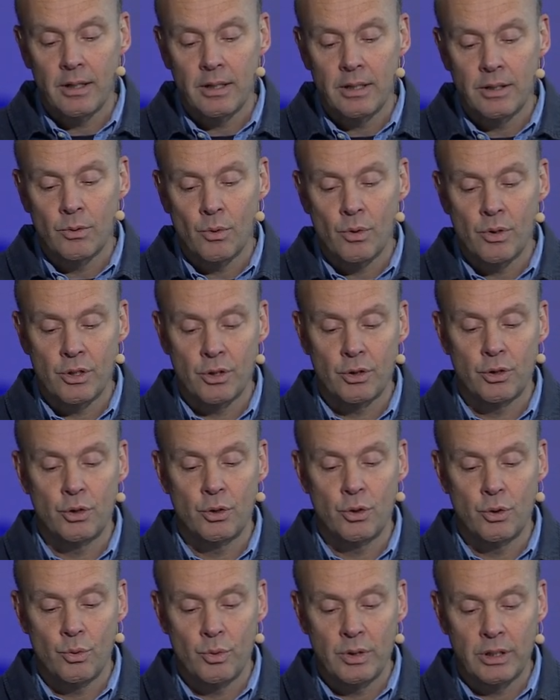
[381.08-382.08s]
in order
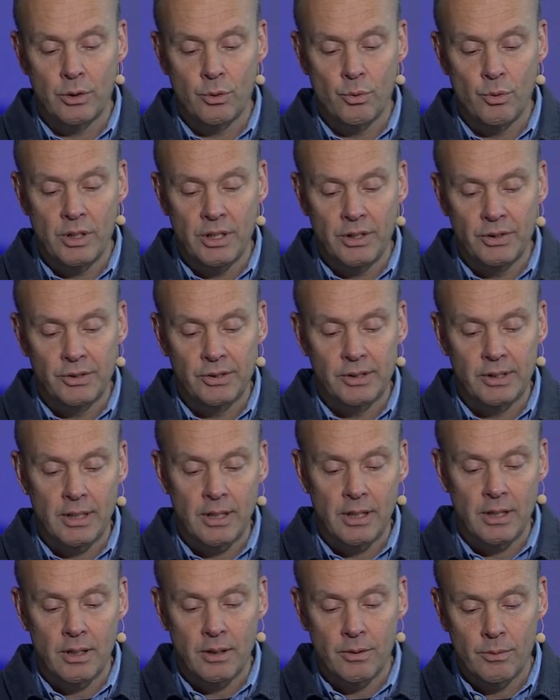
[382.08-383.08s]
to increase
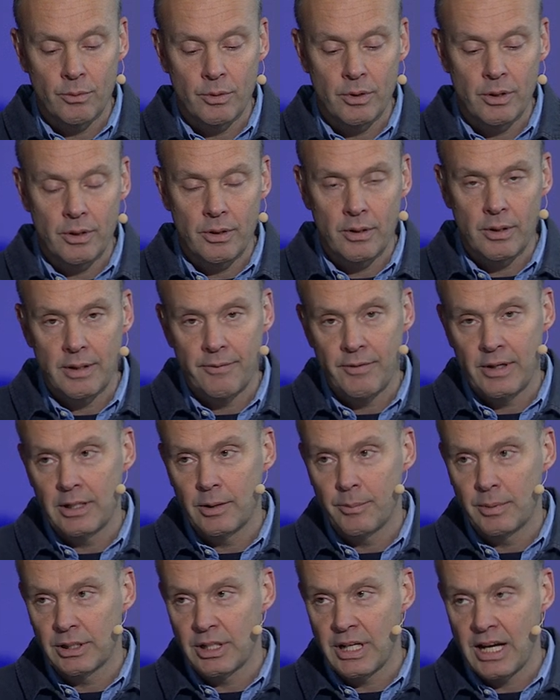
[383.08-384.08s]
our
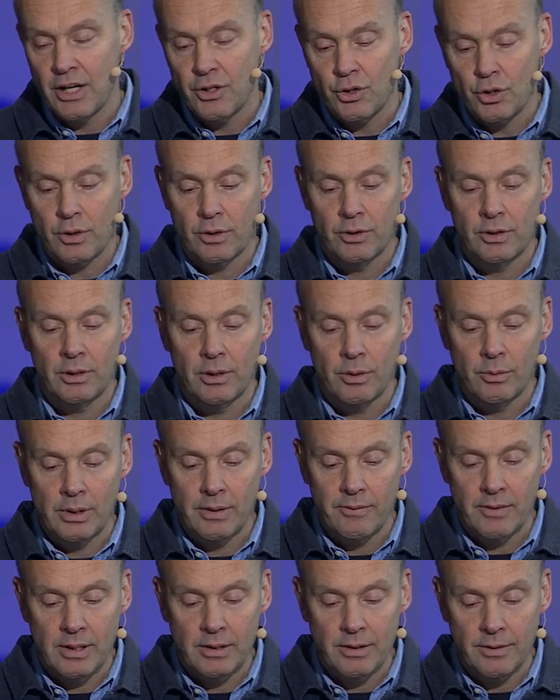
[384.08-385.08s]
available cash. So now we
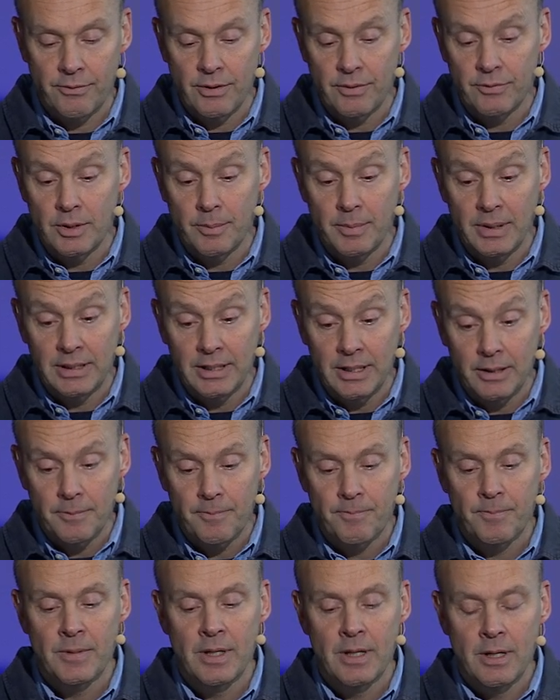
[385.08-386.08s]
have 150 million,
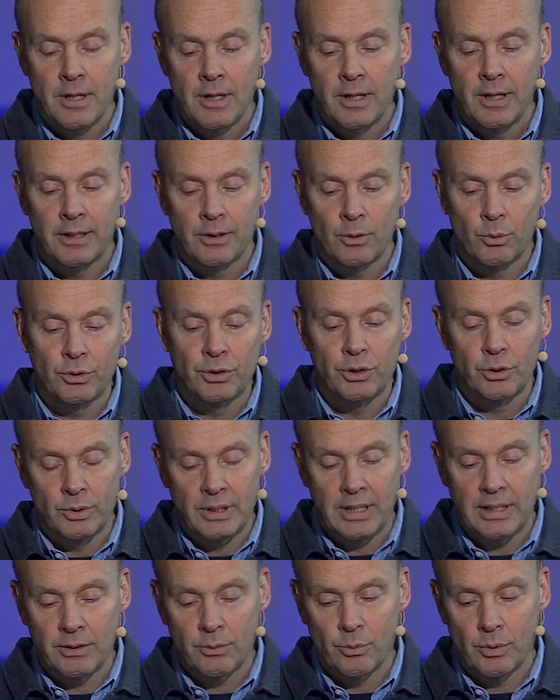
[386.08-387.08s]
and also
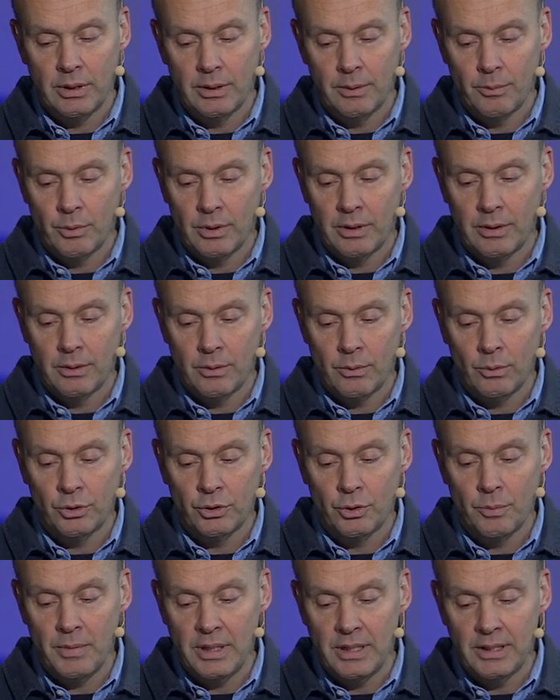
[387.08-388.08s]
that will
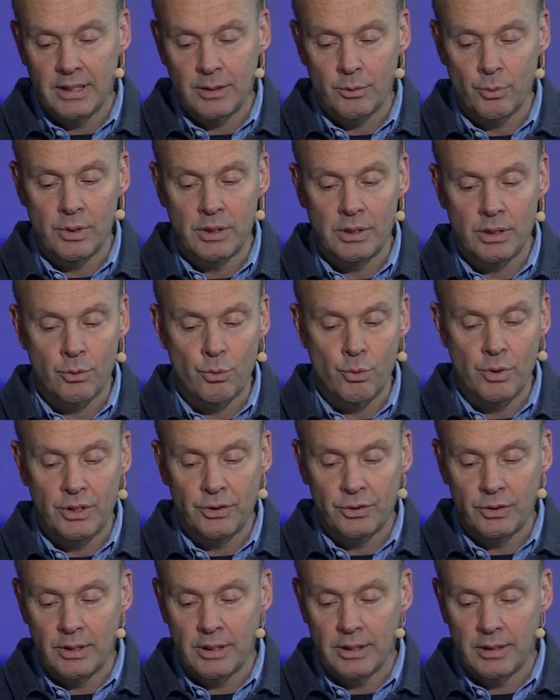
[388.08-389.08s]
also mean that we
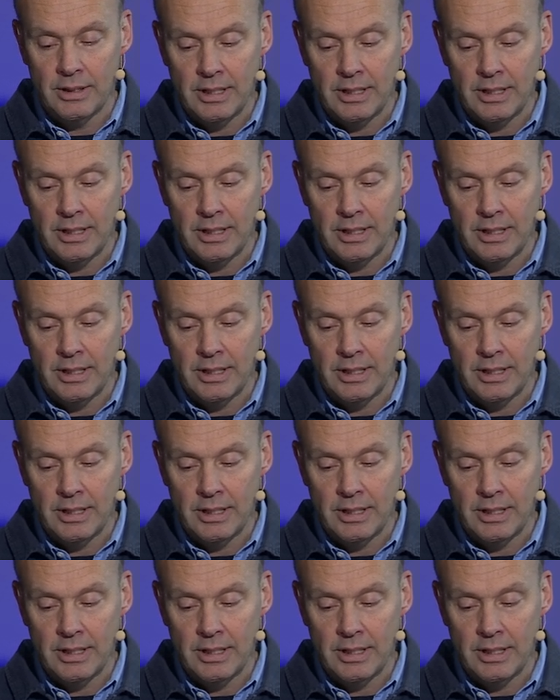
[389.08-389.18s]
decrease the